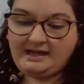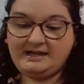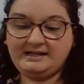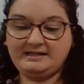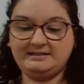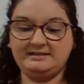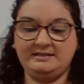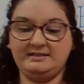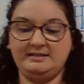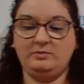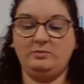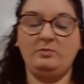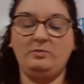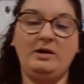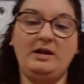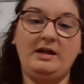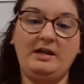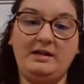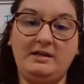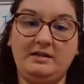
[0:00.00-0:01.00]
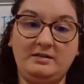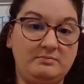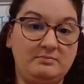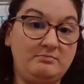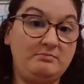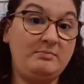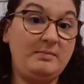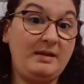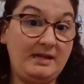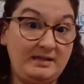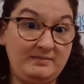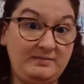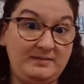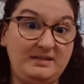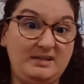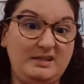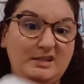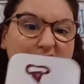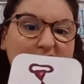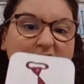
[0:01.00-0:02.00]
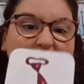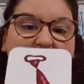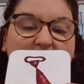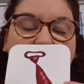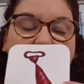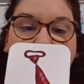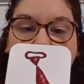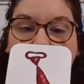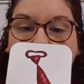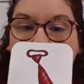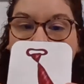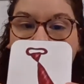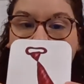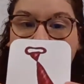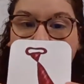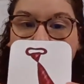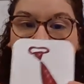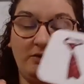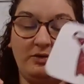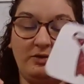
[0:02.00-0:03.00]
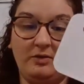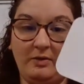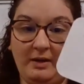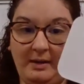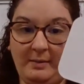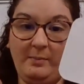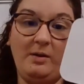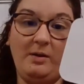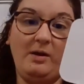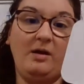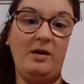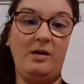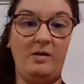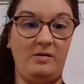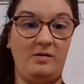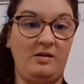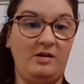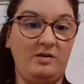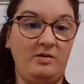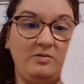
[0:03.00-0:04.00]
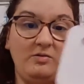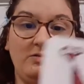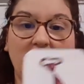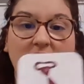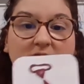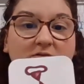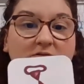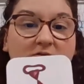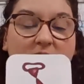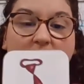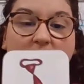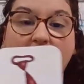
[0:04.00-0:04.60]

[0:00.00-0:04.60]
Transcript: as in what maybe your dad or grandpa or uncle